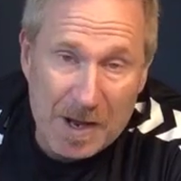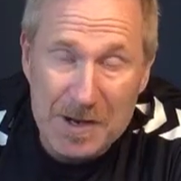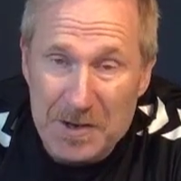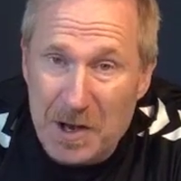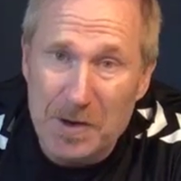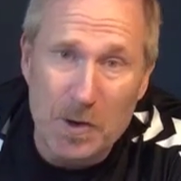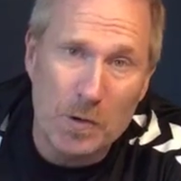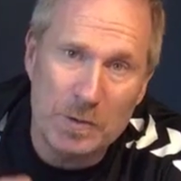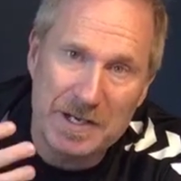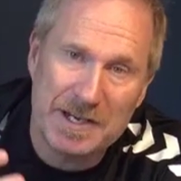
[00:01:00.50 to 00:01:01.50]
not
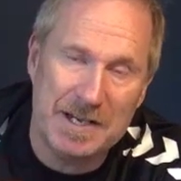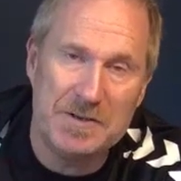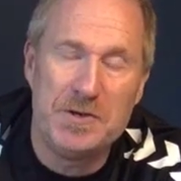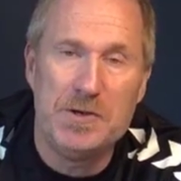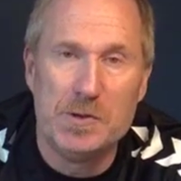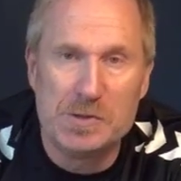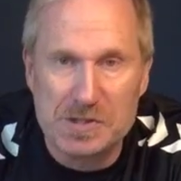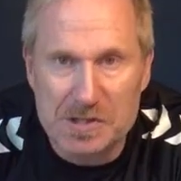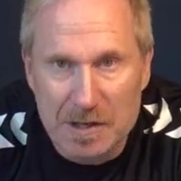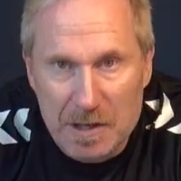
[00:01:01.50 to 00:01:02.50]
only can you
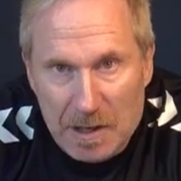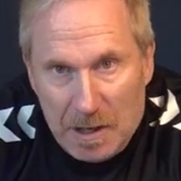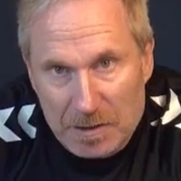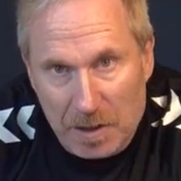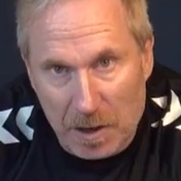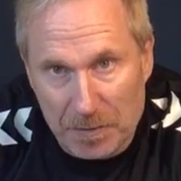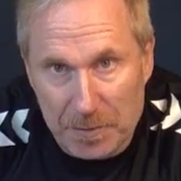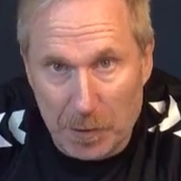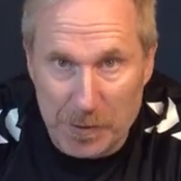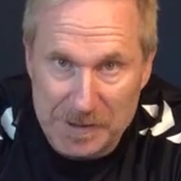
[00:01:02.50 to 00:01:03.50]
use the long
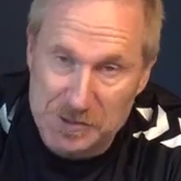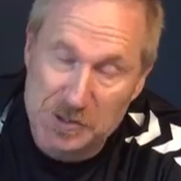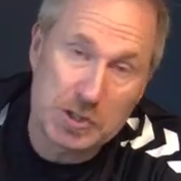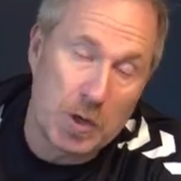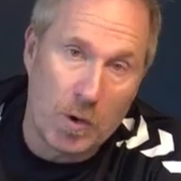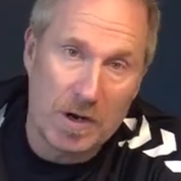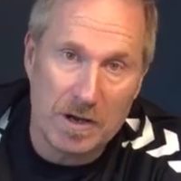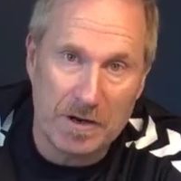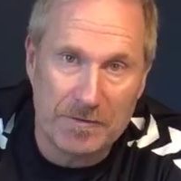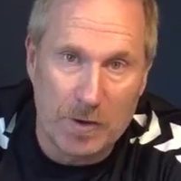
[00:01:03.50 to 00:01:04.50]
throw-in to score a
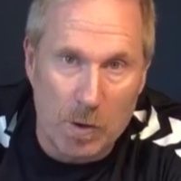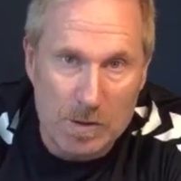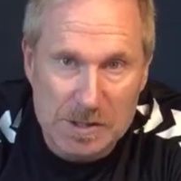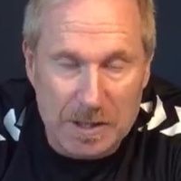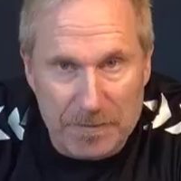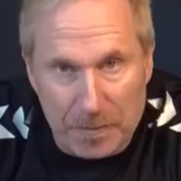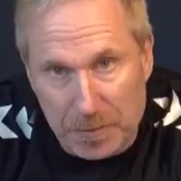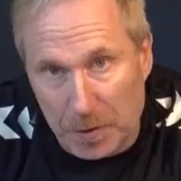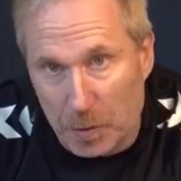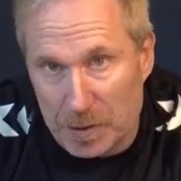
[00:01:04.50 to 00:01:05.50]
lot of goals if you
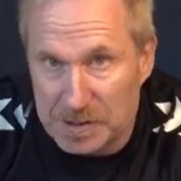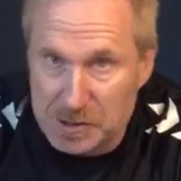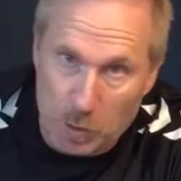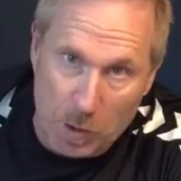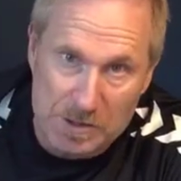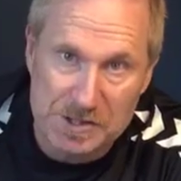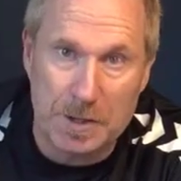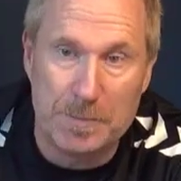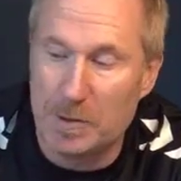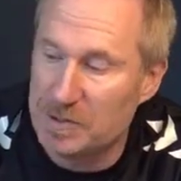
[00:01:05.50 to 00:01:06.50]
throw it towards the
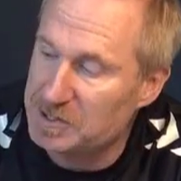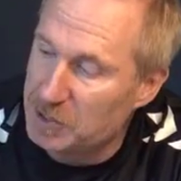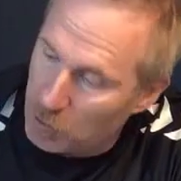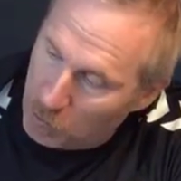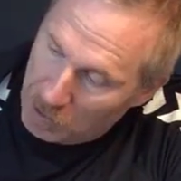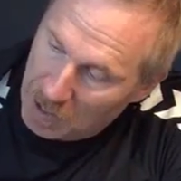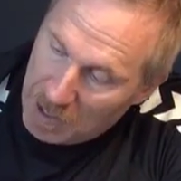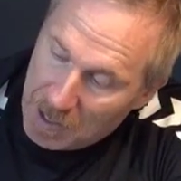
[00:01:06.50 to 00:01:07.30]
opponent's goal,